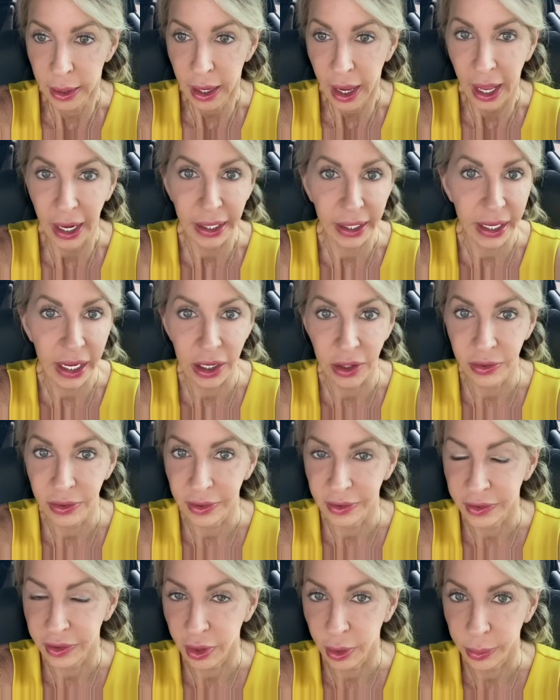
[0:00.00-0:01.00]
on
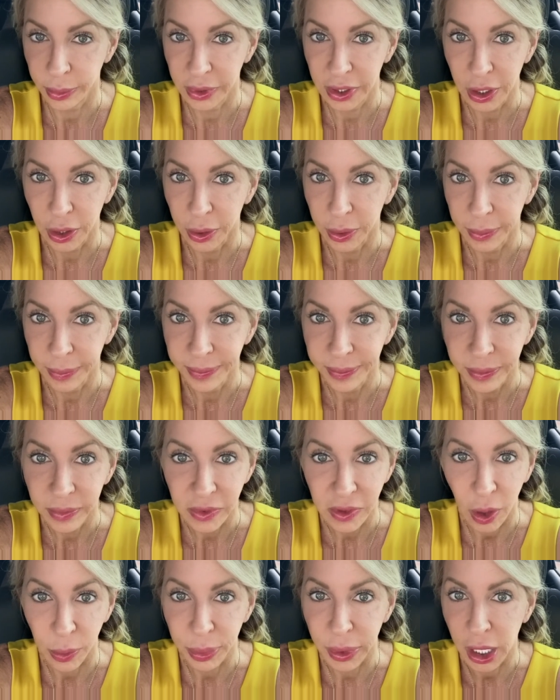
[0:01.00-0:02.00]
occasion,
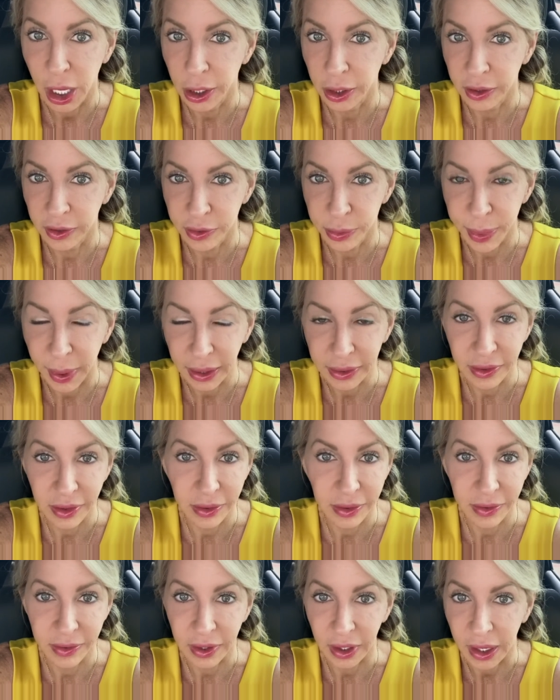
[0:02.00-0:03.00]
something unexpected,
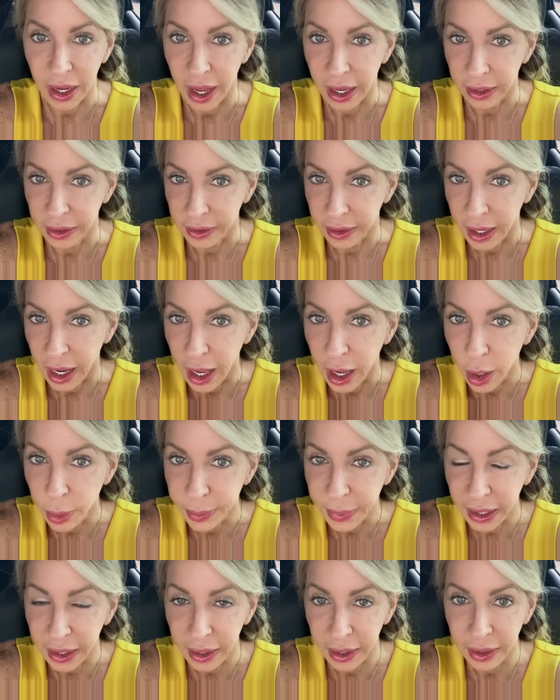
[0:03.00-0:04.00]
just a kind
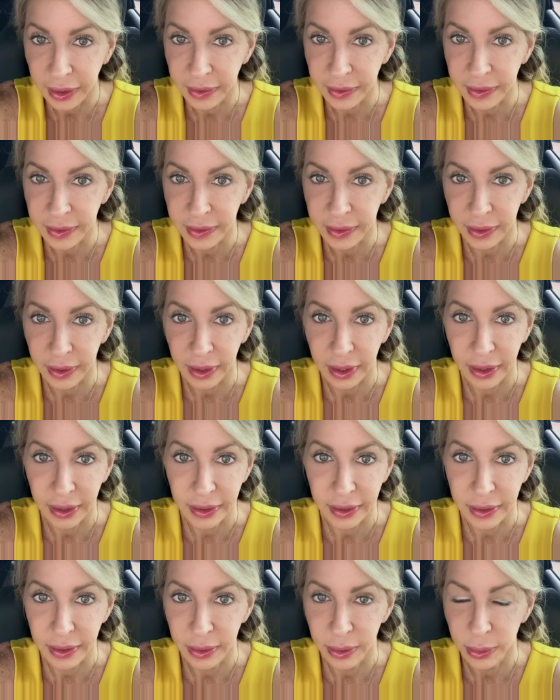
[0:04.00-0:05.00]
comment,
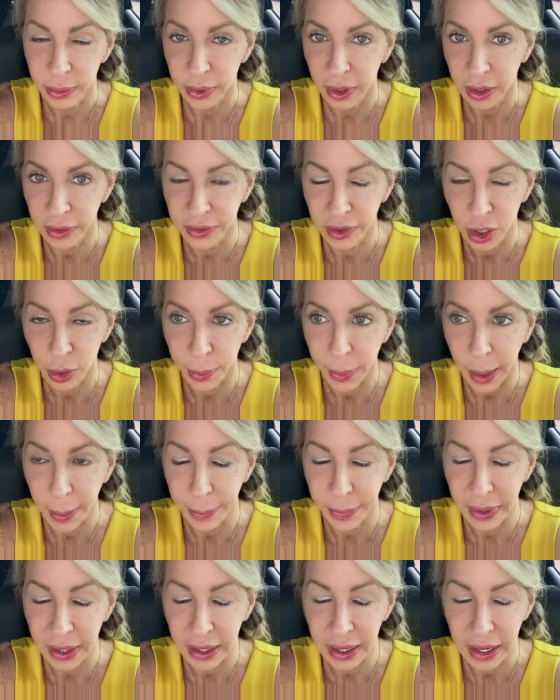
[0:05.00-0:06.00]
you know, whatever it
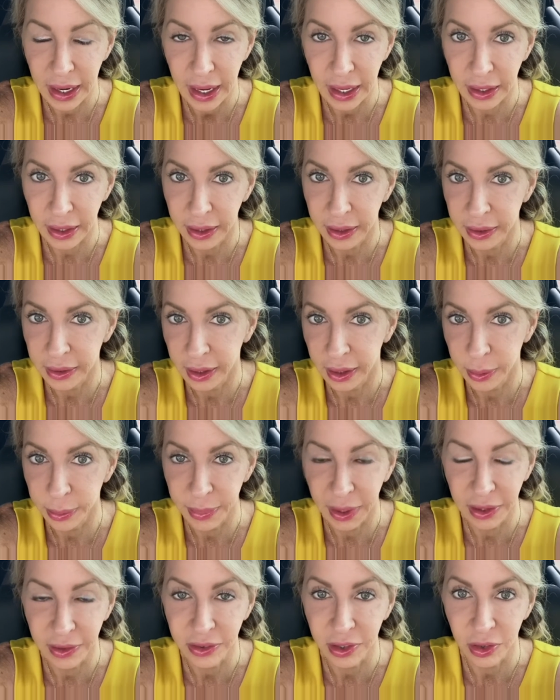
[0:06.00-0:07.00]
might be, and it
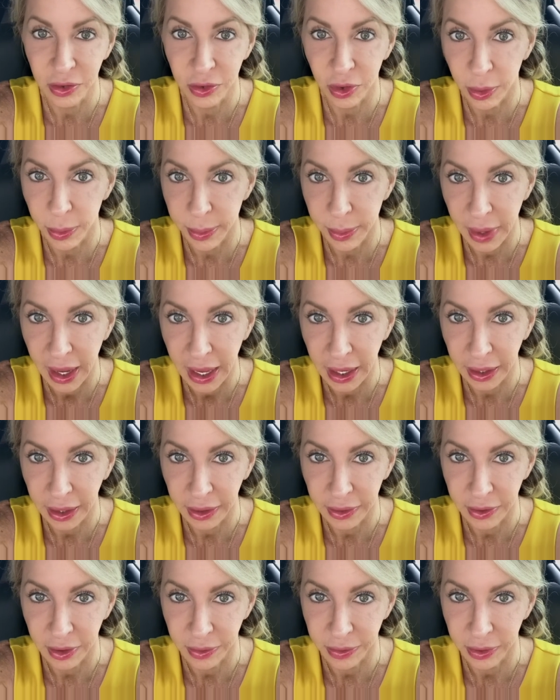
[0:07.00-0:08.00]
makes a
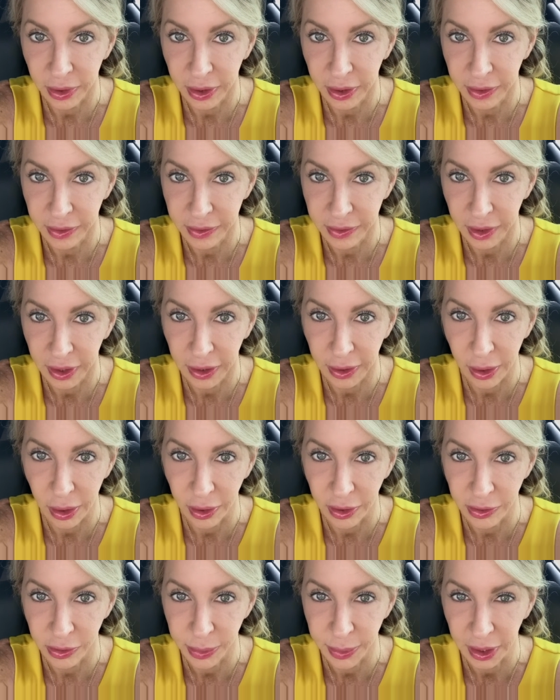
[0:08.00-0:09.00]
dramatic difference. And it
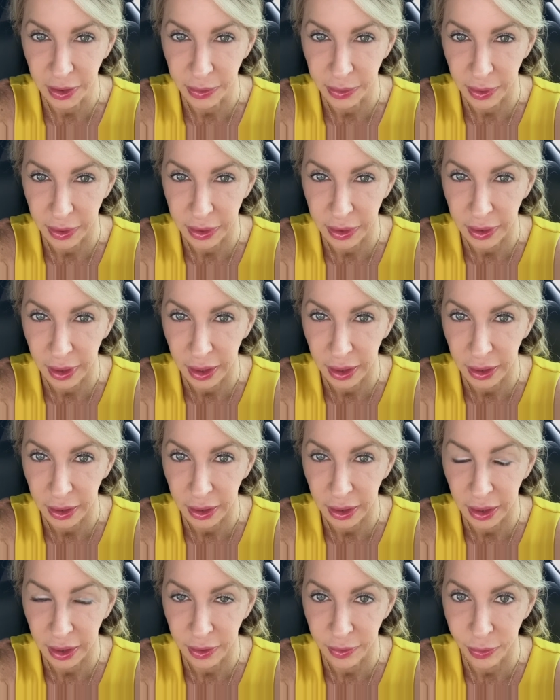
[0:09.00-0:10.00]
always makes me
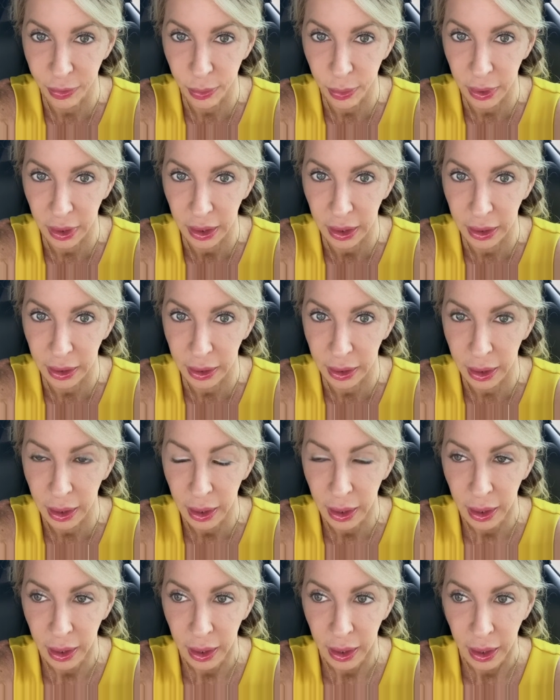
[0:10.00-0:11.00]
think, if we
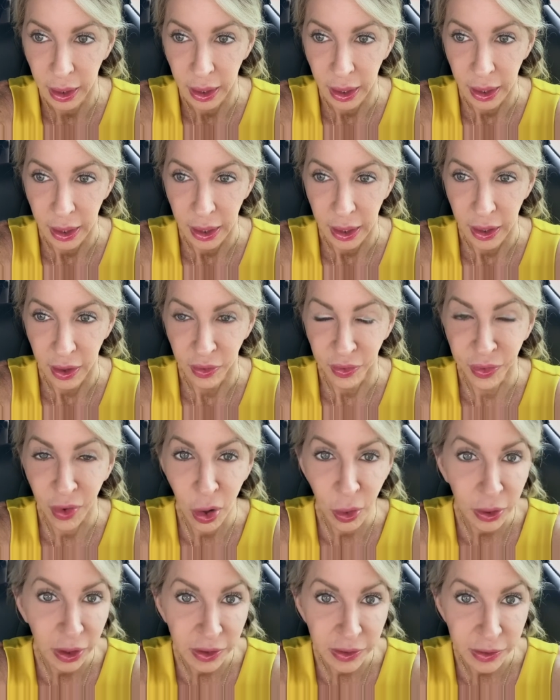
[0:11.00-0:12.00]

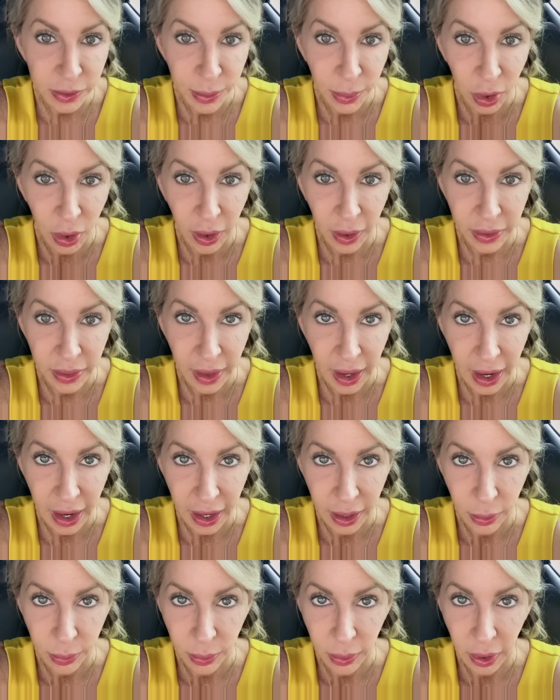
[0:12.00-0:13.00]
focused more on
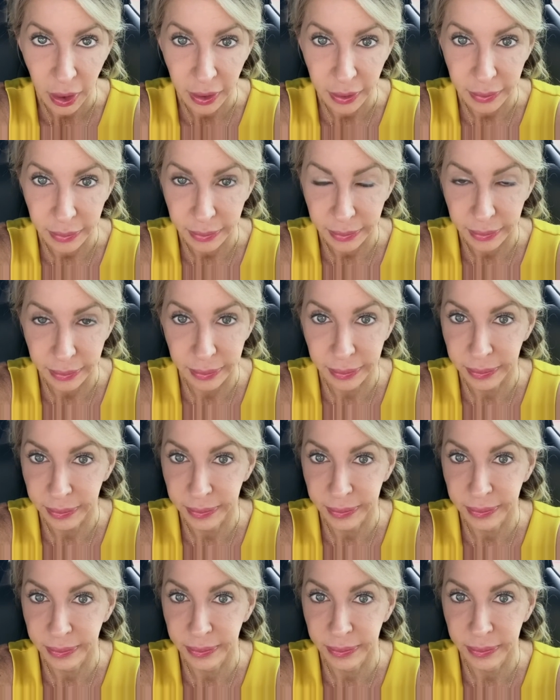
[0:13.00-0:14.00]
that, what
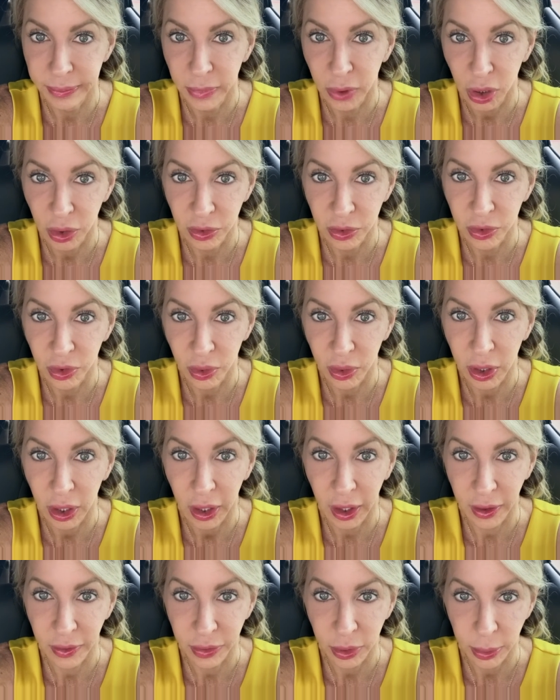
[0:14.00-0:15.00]
a joy
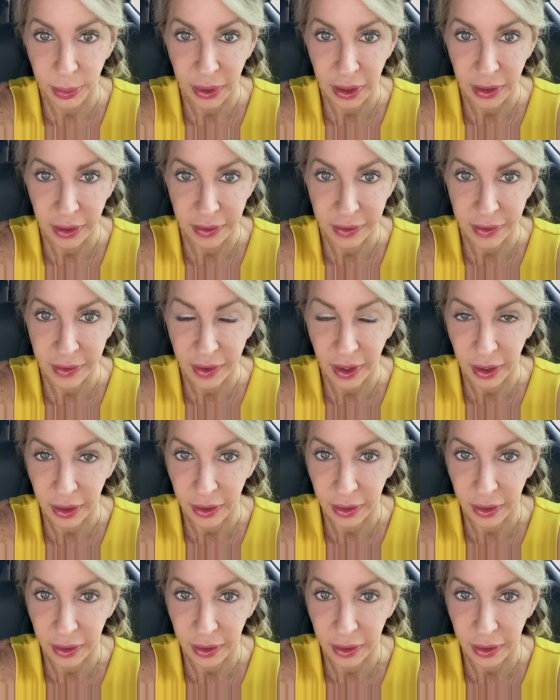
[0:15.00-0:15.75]
life would be, instead